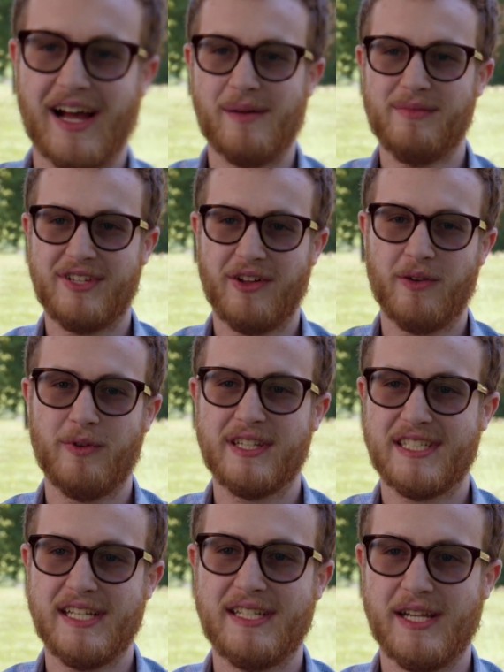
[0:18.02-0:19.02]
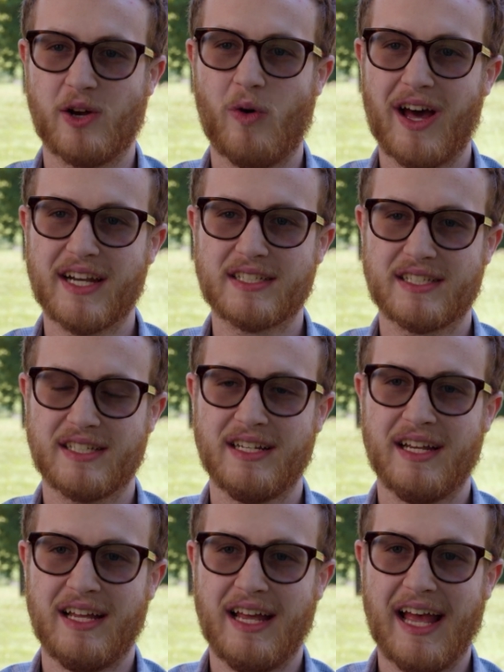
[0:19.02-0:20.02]
I'm Dylan with SeaTee Aquatics.
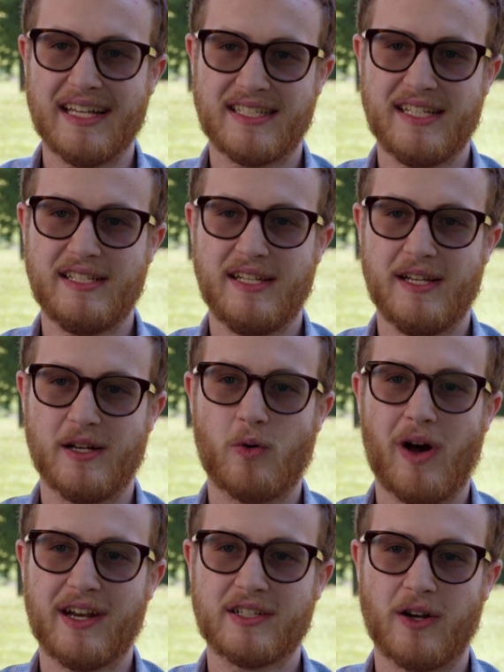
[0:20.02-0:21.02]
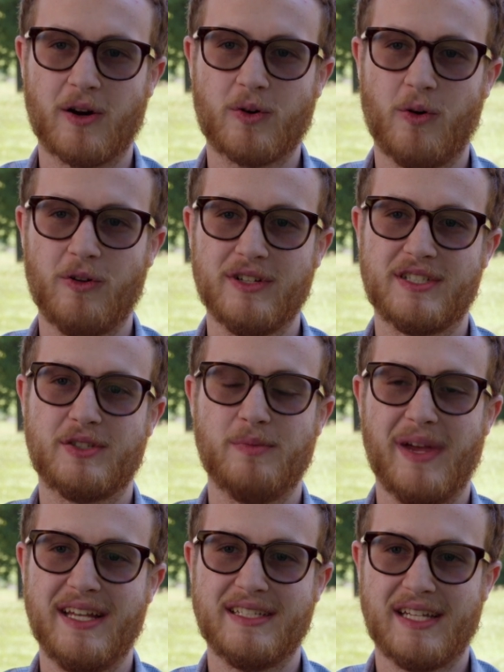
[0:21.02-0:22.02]
At SeaTee Aquatics, our goal is
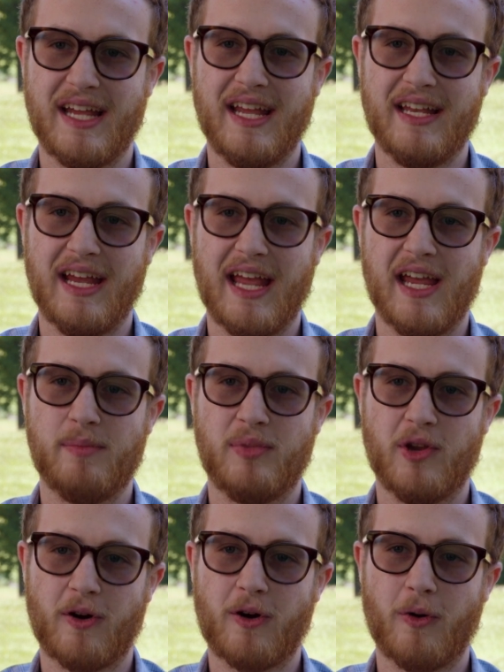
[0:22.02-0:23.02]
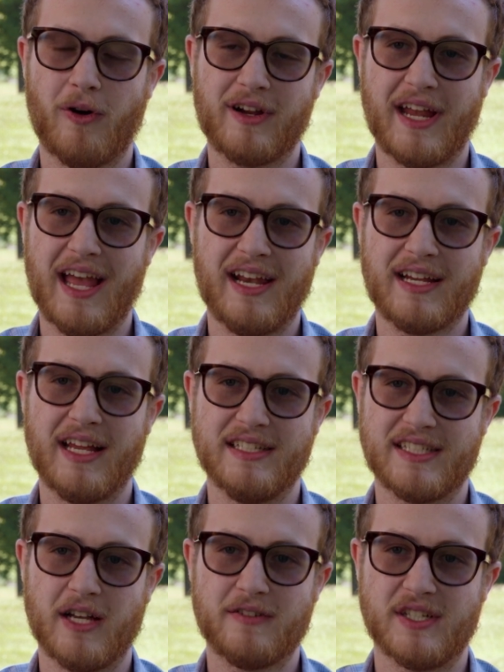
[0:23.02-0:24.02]
to maintain a pure, organic,
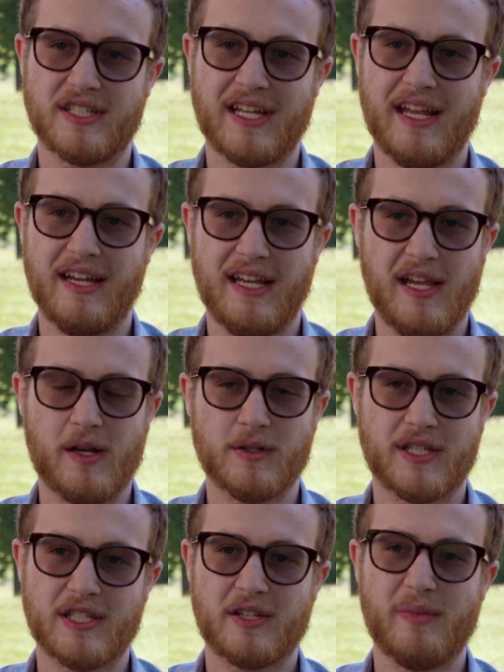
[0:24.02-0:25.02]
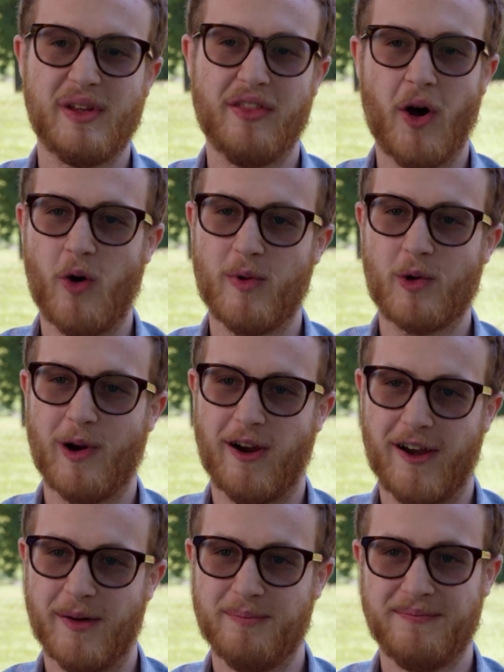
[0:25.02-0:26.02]
and self-sustaining ecosystem in the home
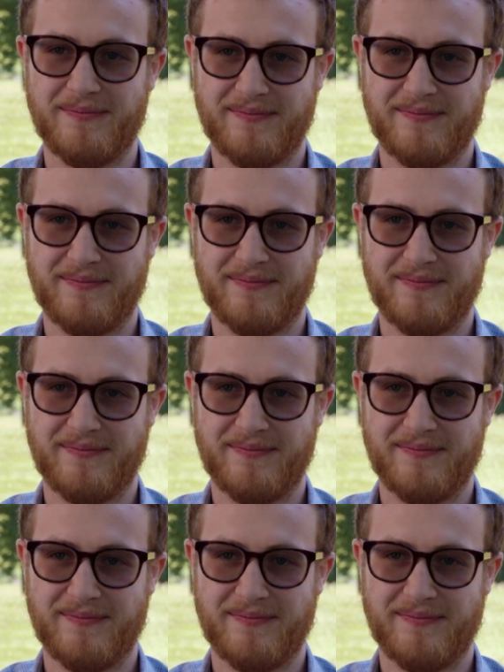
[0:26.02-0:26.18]
aquarium.